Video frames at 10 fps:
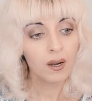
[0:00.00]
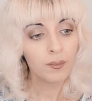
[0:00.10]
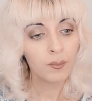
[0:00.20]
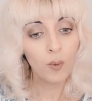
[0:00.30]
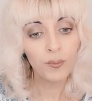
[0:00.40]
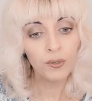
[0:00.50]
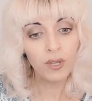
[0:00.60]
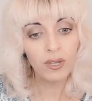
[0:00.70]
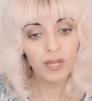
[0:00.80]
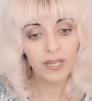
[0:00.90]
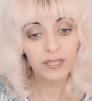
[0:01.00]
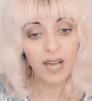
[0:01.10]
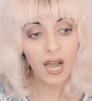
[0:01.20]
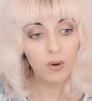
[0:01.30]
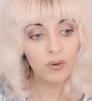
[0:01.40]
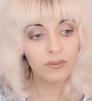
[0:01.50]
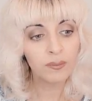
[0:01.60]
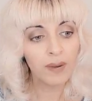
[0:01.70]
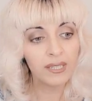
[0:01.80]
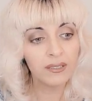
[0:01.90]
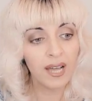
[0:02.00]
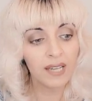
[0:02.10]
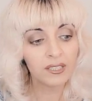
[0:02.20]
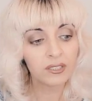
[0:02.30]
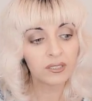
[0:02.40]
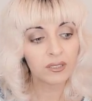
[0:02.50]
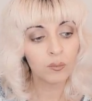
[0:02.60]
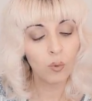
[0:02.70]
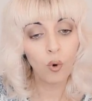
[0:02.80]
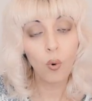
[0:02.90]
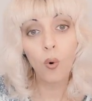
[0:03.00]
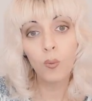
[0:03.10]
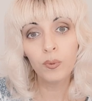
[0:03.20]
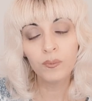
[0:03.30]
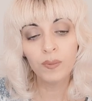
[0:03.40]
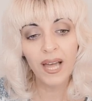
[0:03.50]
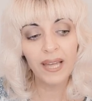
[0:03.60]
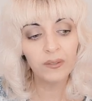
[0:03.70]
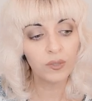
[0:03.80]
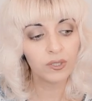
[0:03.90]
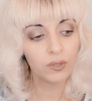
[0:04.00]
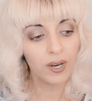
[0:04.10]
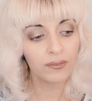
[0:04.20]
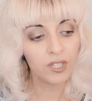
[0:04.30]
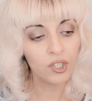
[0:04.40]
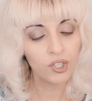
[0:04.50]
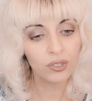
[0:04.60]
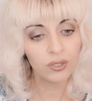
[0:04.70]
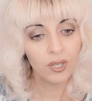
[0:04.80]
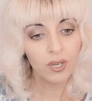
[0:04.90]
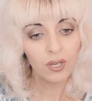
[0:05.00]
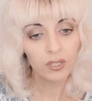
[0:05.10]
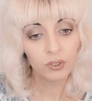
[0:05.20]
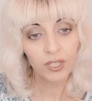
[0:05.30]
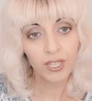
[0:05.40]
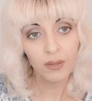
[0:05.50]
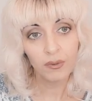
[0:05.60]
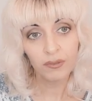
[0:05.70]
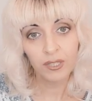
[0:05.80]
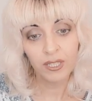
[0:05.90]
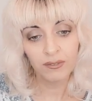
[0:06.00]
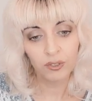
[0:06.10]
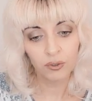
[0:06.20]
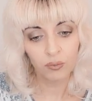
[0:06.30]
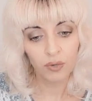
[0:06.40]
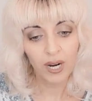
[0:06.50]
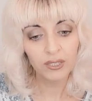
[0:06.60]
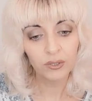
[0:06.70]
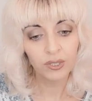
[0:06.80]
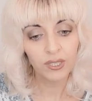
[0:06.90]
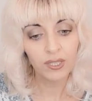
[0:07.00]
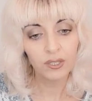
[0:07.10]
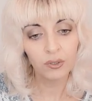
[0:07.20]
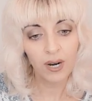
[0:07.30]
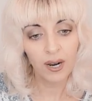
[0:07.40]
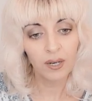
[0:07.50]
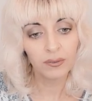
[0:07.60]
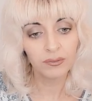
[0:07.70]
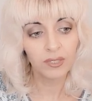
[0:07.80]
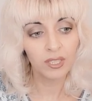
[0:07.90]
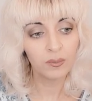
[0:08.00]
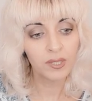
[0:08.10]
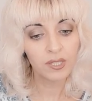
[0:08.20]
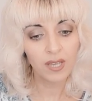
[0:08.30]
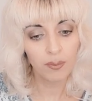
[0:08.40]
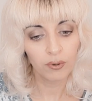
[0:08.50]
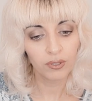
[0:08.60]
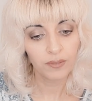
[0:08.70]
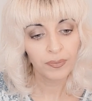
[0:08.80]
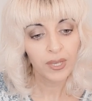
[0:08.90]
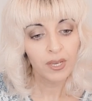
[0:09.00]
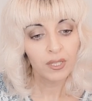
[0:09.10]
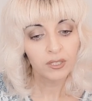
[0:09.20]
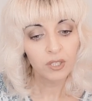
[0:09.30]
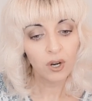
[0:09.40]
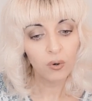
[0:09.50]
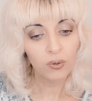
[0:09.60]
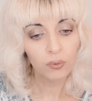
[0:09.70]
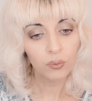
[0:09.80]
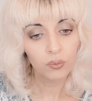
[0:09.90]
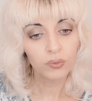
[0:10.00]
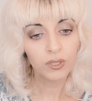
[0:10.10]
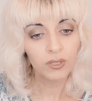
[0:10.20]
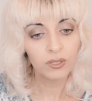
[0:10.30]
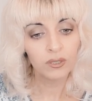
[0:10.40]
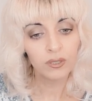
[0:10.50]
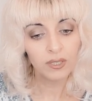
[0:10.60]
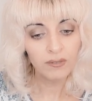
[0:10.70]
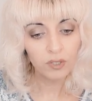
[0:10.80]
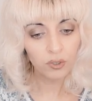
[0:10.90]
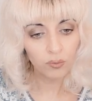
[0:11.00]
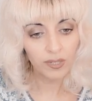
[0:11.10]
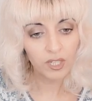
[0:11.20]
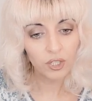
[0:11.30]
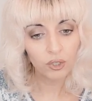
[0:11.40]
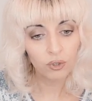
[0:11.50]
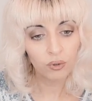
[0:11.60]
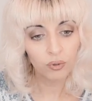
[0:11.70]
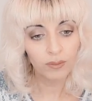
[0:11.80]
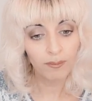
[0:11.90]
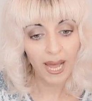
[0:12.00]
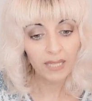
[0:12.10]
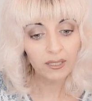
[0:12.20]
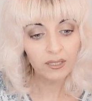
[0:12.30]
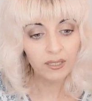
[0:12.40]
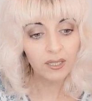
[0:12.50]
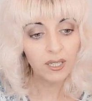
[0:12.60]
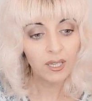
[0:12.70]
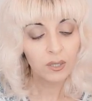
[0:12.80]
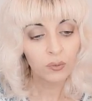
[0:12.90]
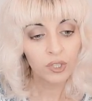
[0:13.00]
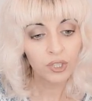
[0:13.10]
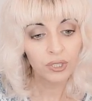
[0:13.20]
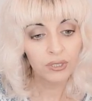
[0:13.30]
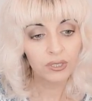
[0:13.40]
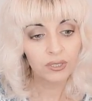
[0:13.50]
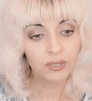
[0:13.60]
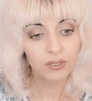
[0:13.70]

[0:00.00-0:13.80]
popular like now. Everybody likes more open plan when you have kitchen together with the living room, right? So here you have a little bit separate. So the living room leads you to the balcony, which is